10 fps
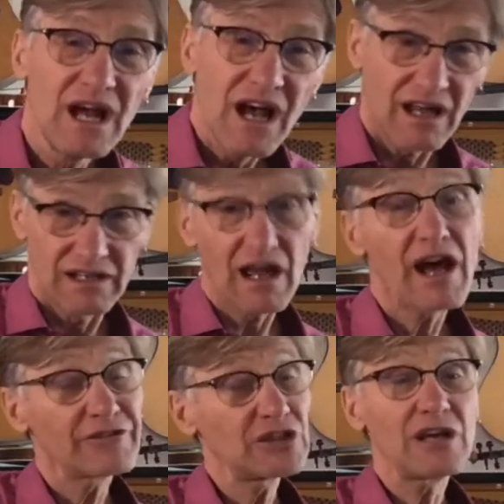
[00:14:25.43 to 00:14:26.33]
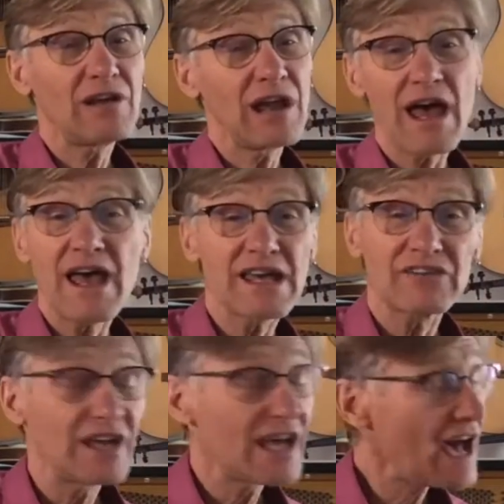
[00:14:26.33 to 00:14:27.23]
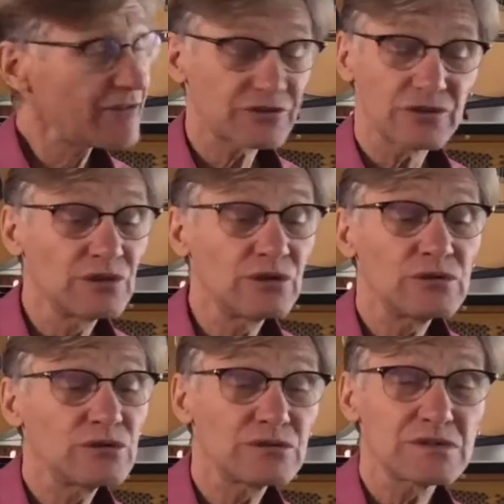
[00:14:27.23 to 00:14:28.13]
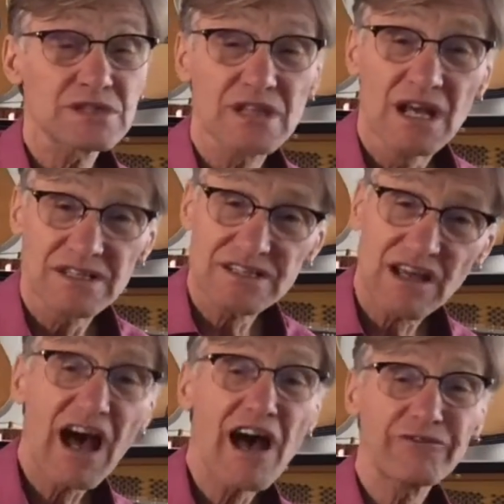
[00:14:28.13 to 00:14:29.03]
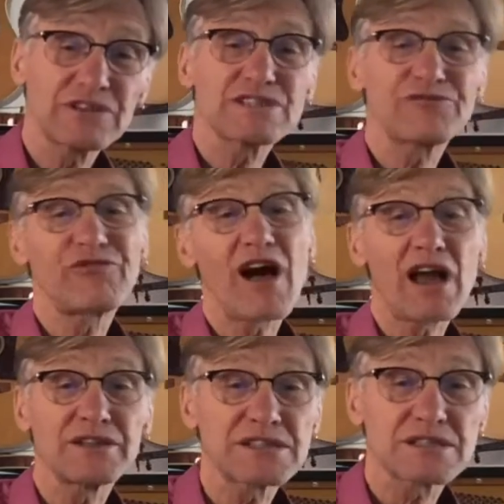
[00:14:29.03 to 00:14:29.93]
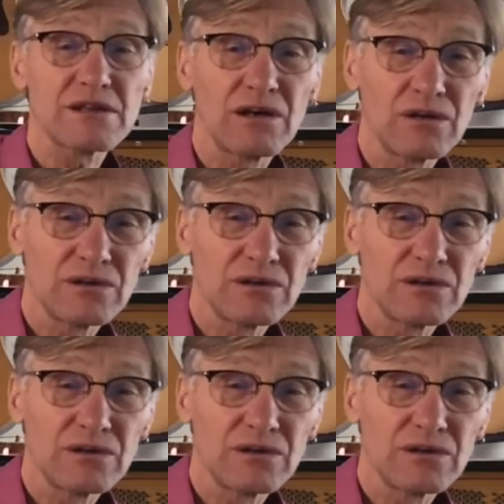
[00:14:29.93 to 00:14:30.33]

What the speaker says: I loved you like the afternoons, soft as falling snow,